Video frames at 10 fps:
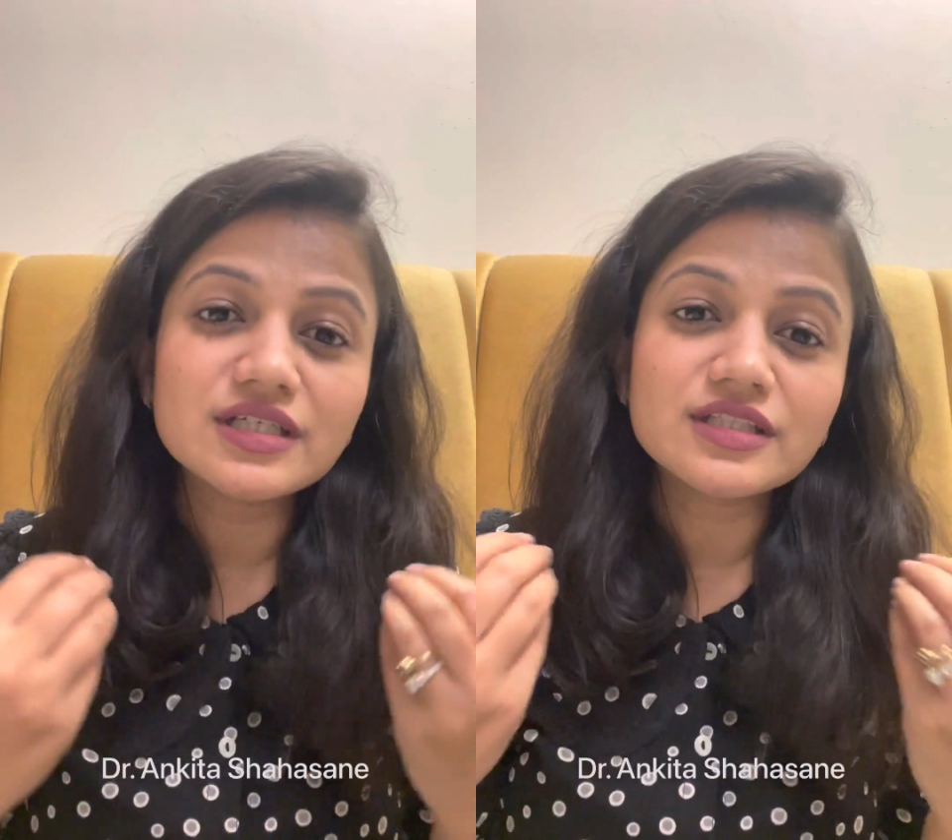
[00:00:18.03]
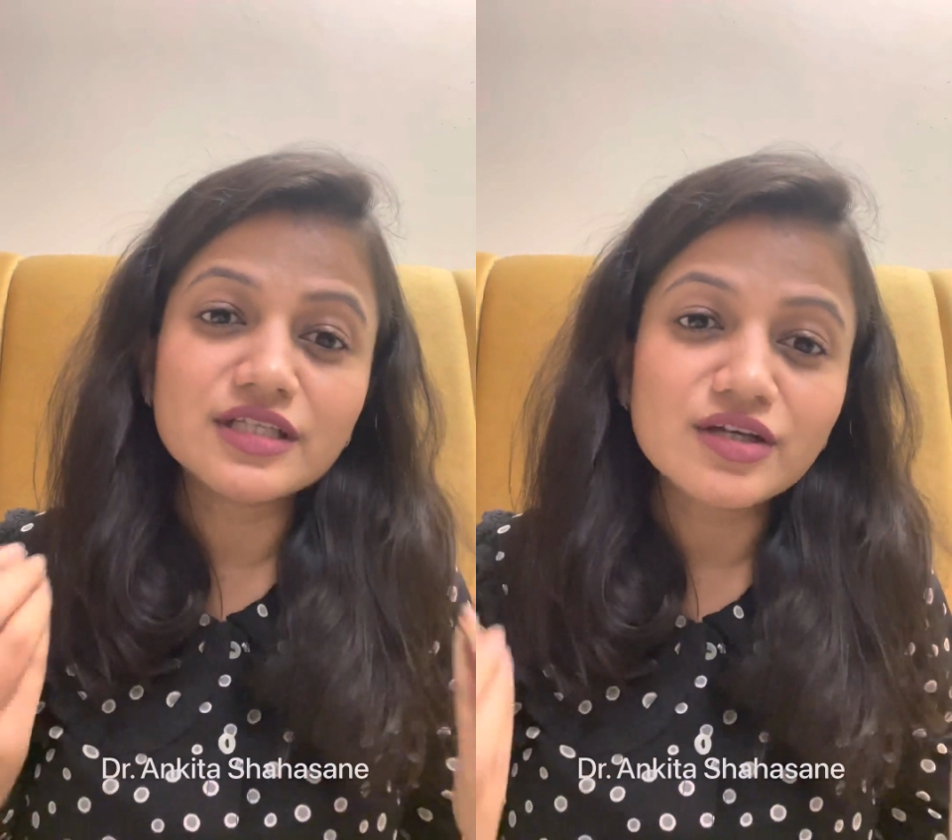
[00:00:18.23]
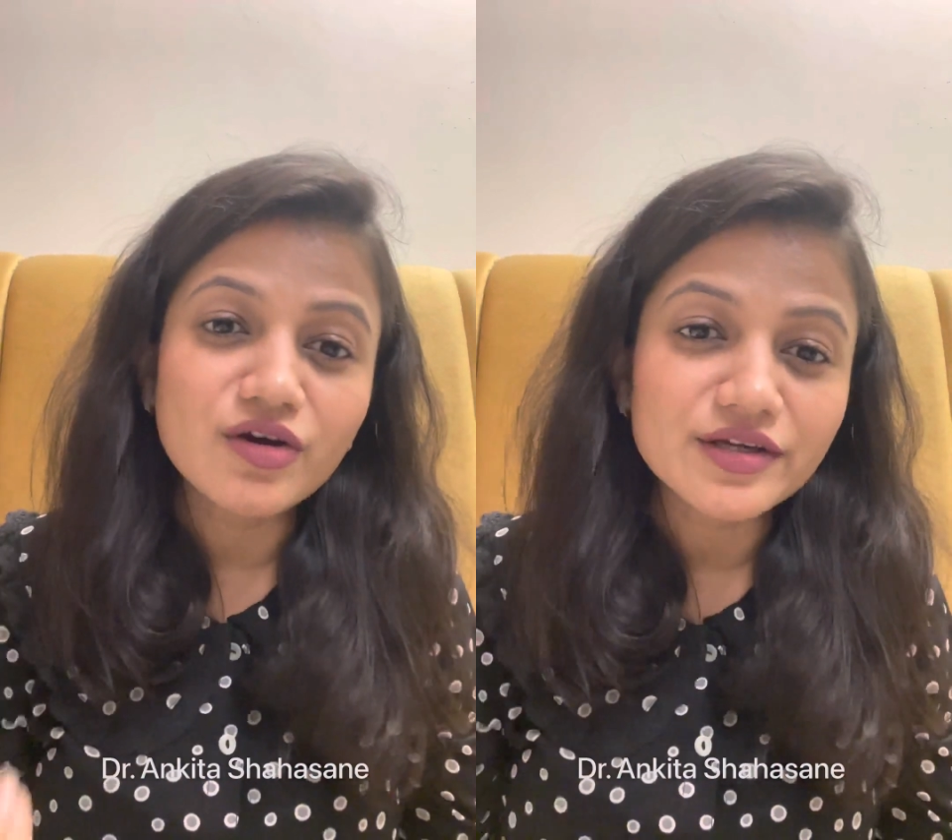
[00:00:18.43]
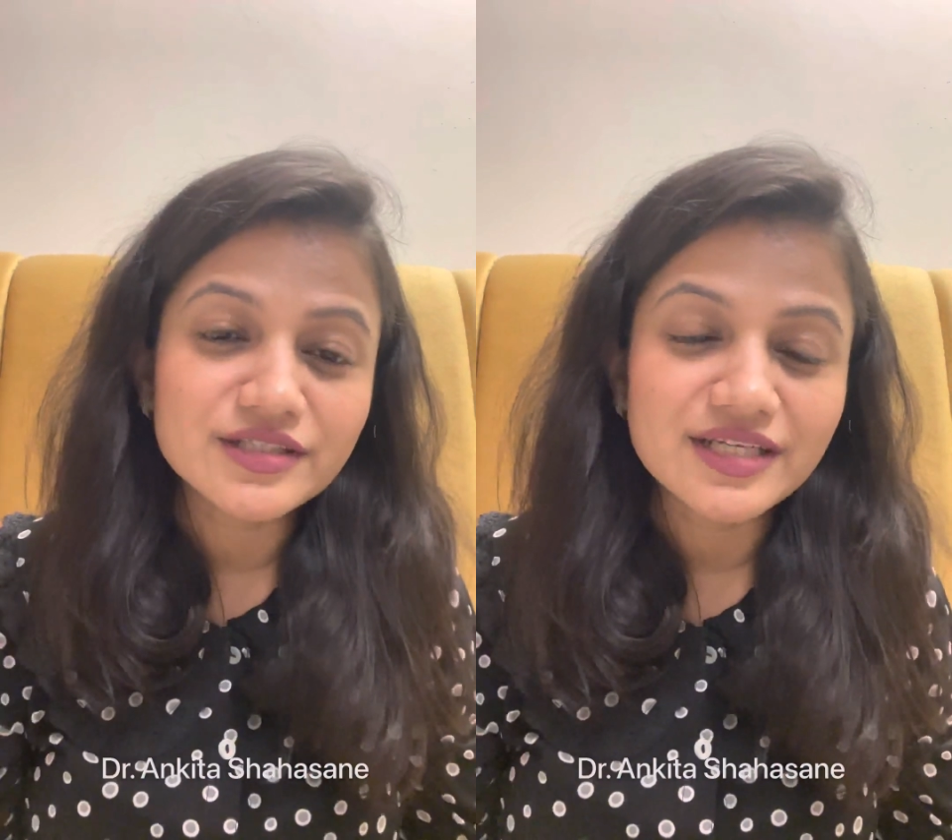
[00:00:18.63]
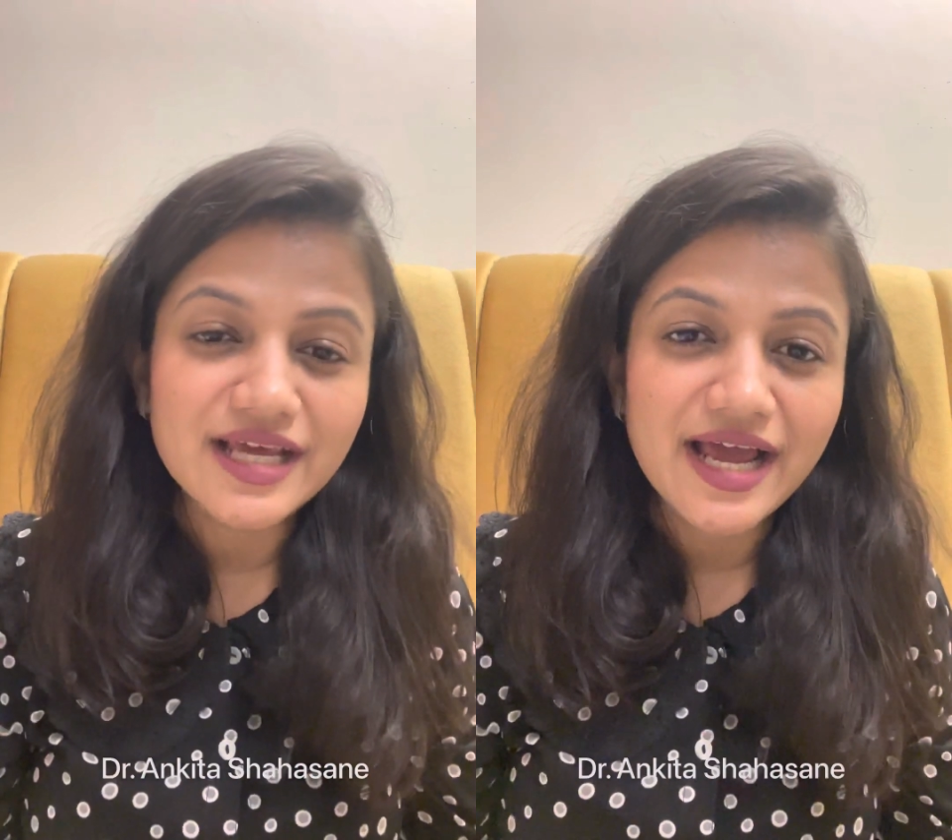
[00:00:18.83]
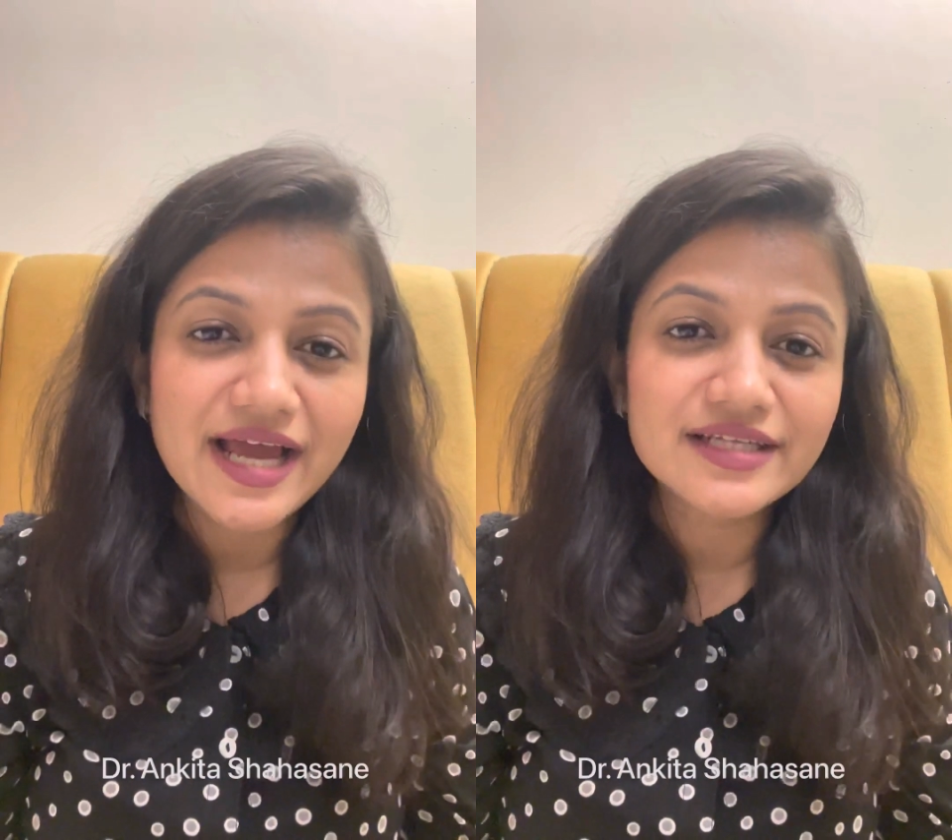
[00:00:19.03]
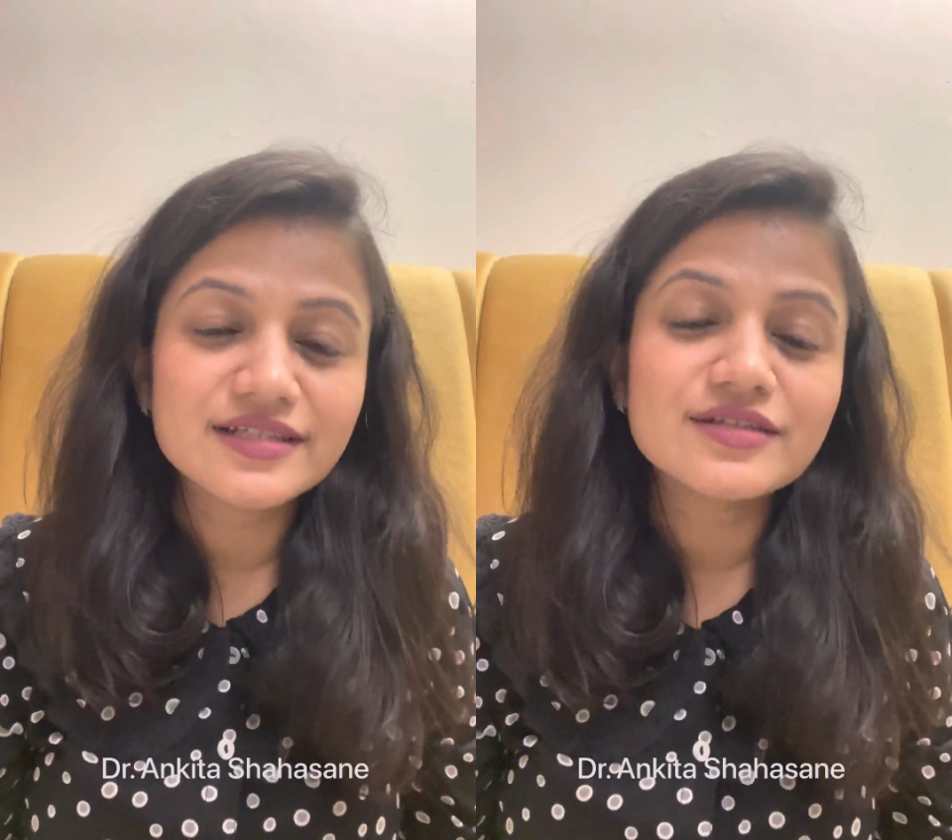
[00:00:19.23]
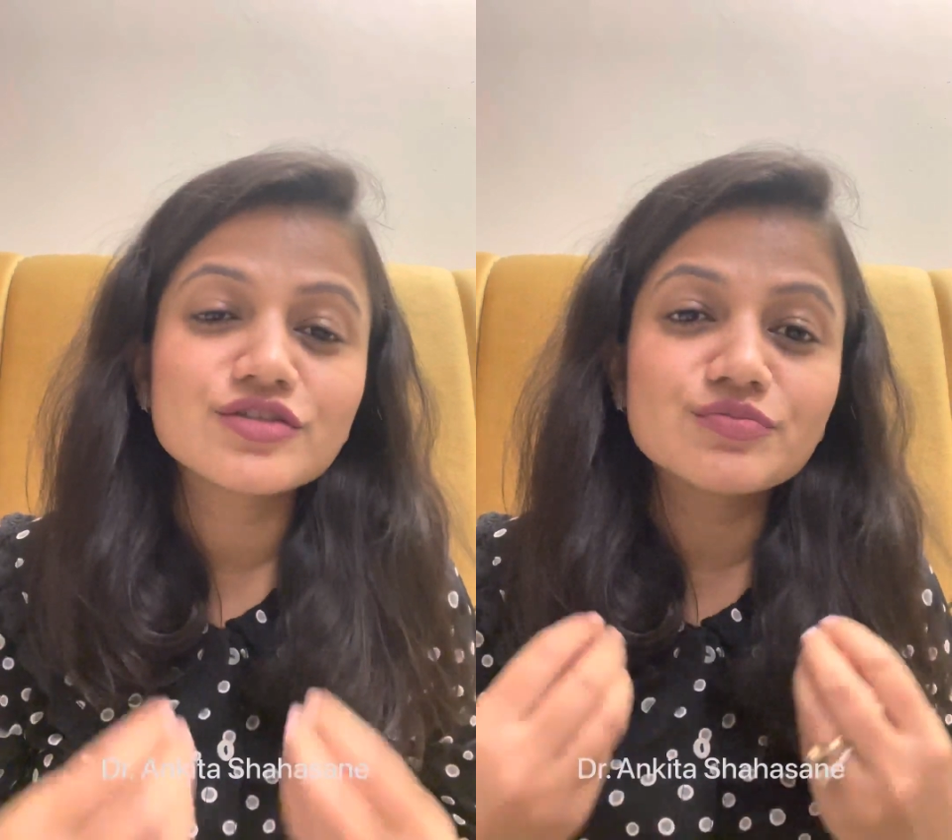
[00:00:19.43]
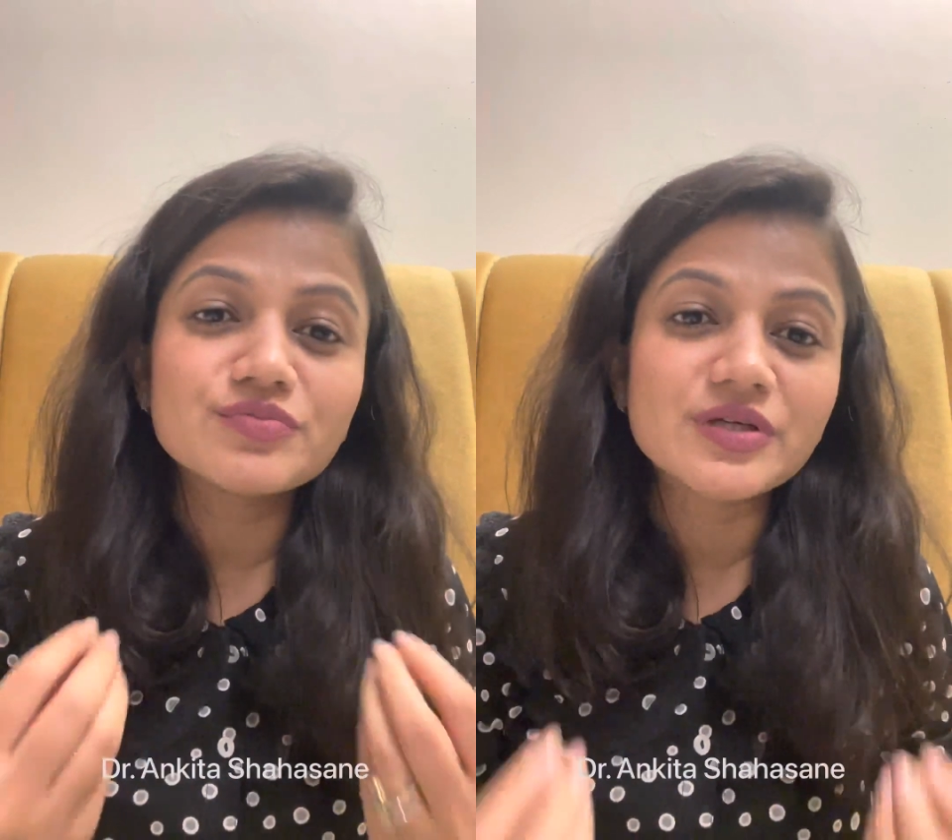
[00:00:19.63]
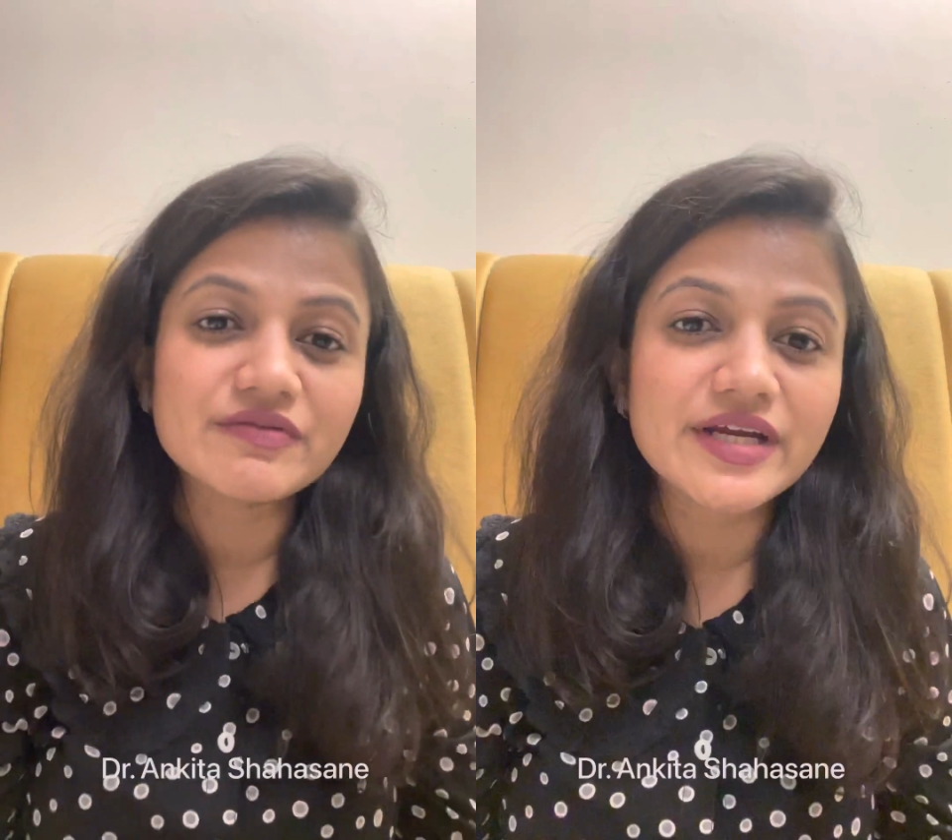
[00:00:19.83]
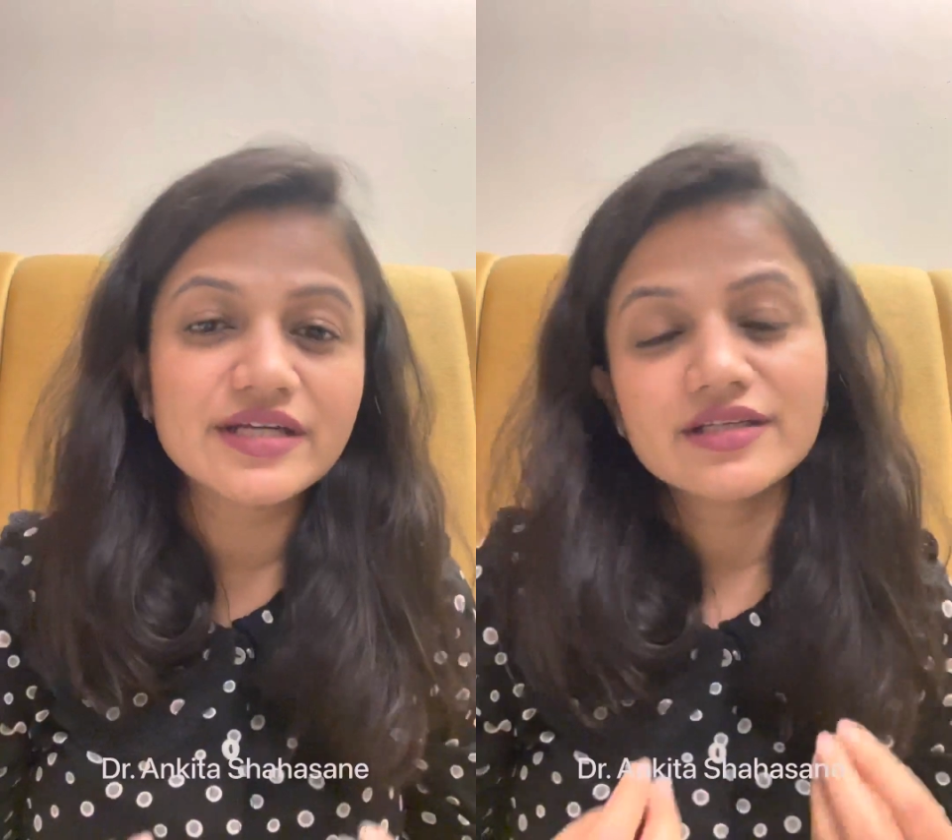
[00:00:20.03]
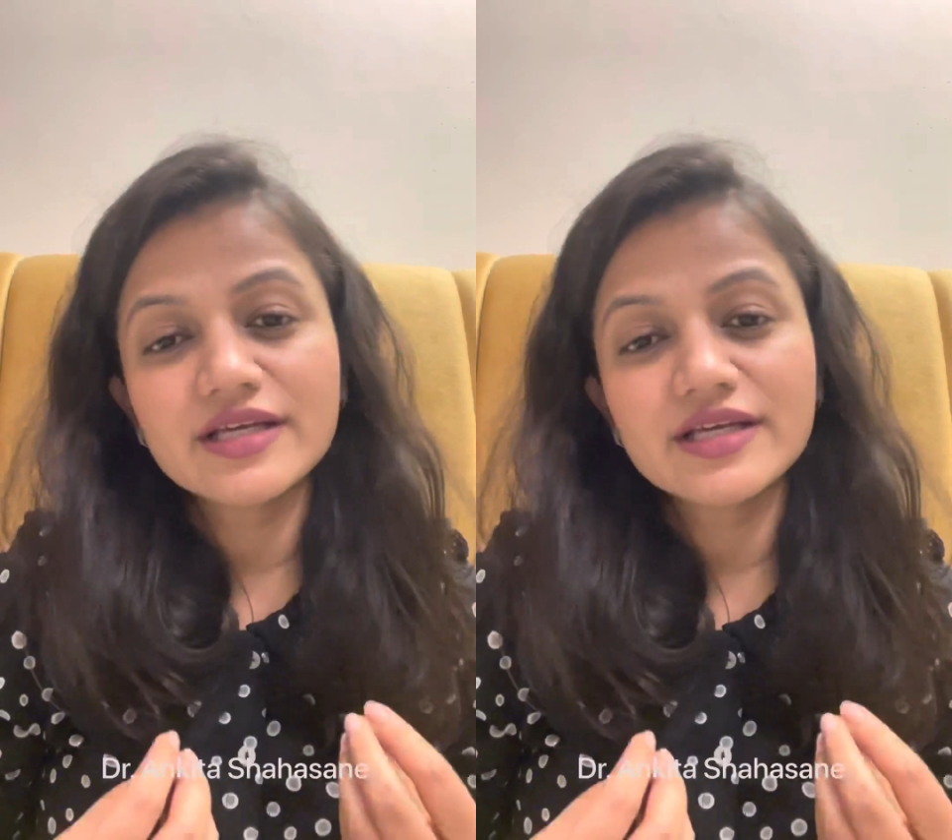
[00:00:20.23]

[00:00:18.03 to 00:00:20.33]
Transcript: the coital act to prevent